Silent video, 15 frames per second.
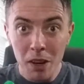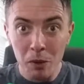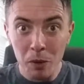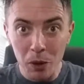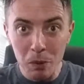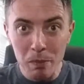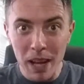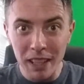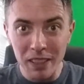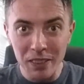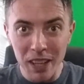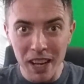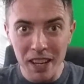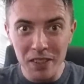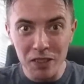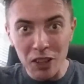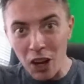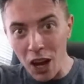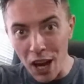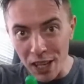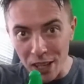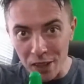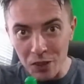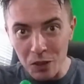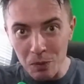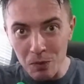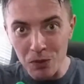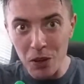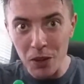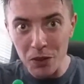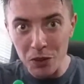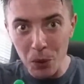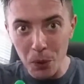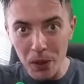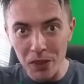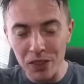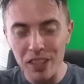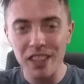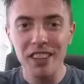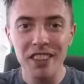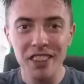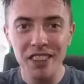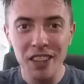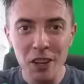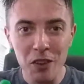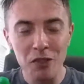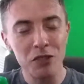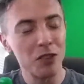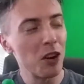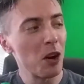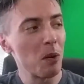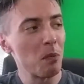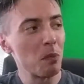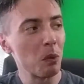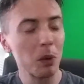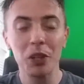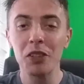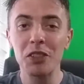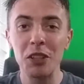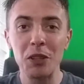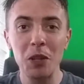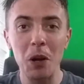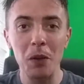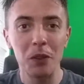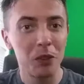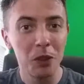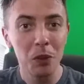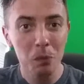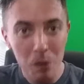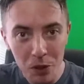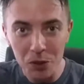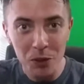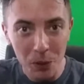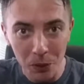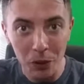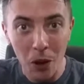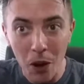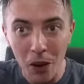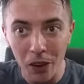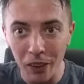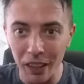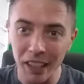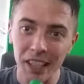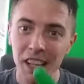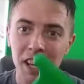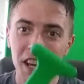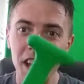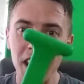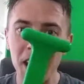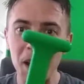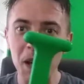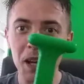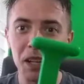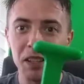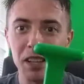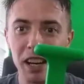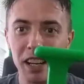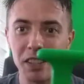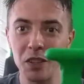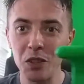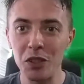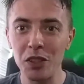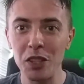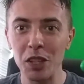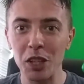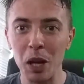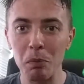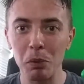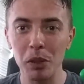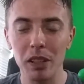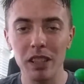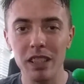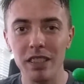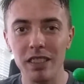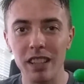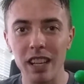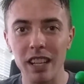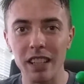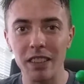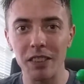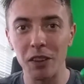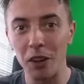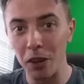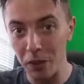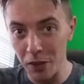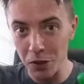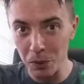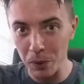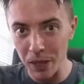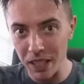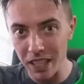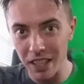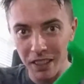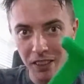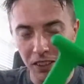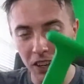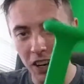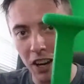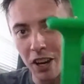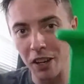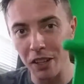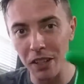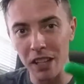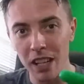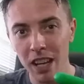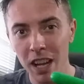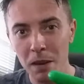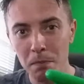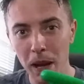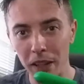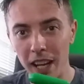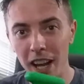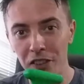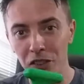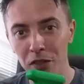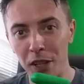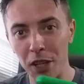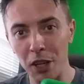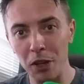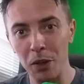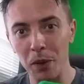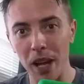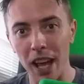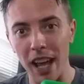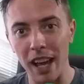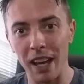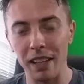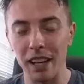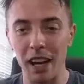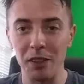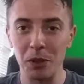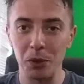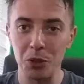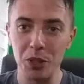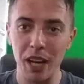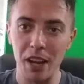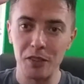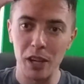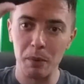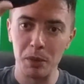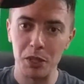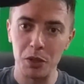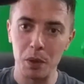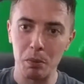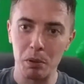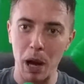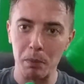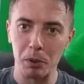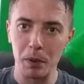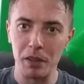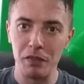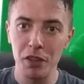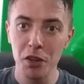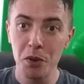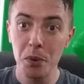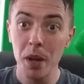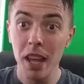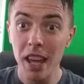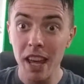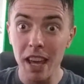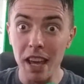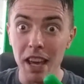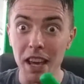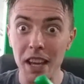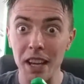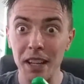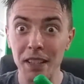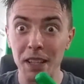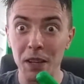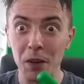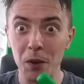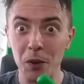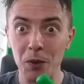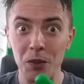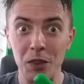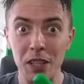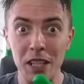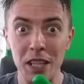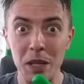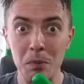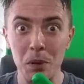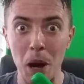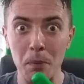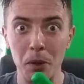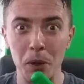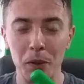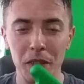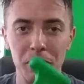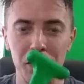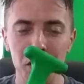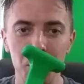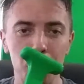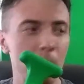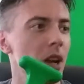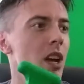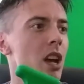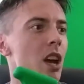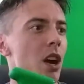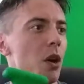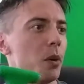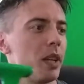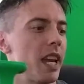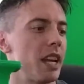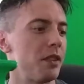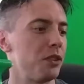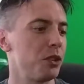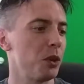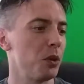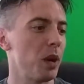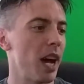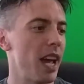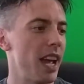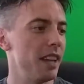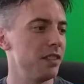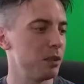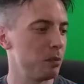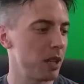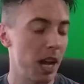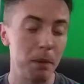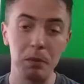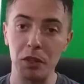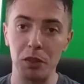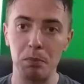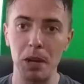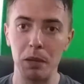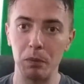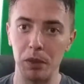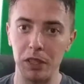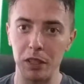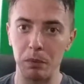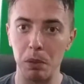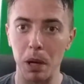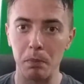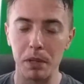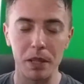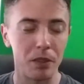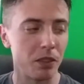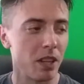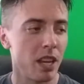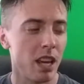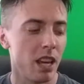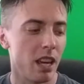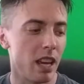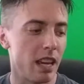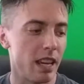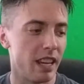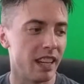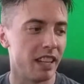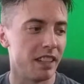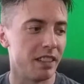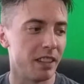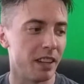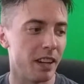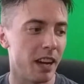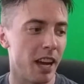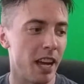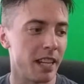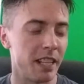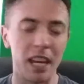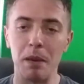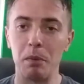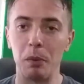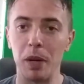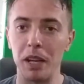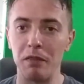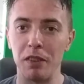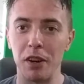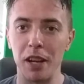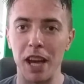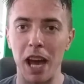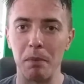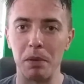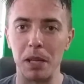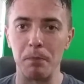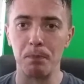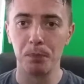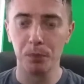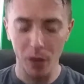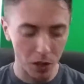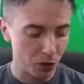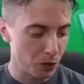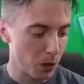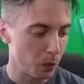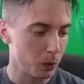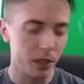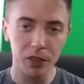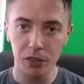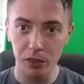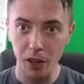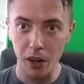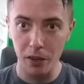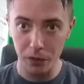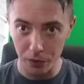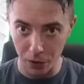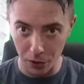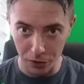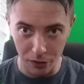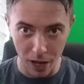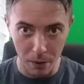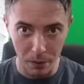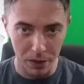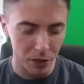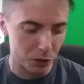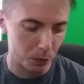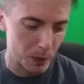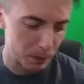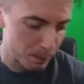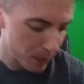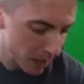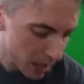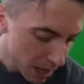Welcome back, you guys. I got some fun toys here from, we're just going to call the dude Mr. Long. And you've seen a couple of these things, or this one here on my last video, and I told you guys I would do a proper review, and here's the proper review. Okay, so I had some time to spend with these puppies, and I came away very happy. So let's start first, not with this one.